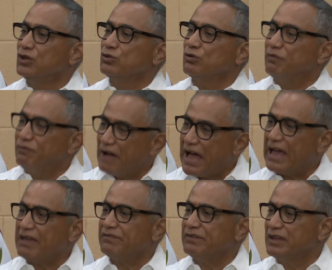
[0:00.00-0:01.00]
to
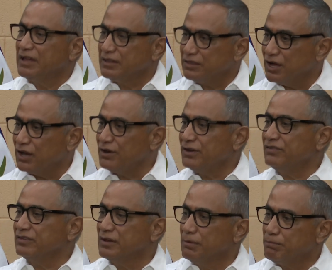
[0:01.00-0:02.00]
$5
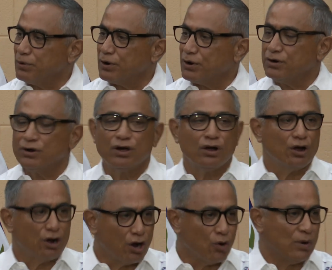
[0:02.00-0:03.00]
per
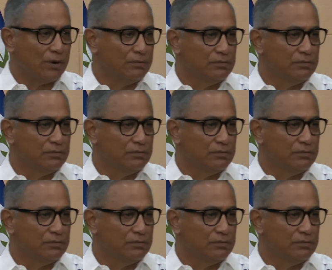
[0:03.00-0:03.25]
hour.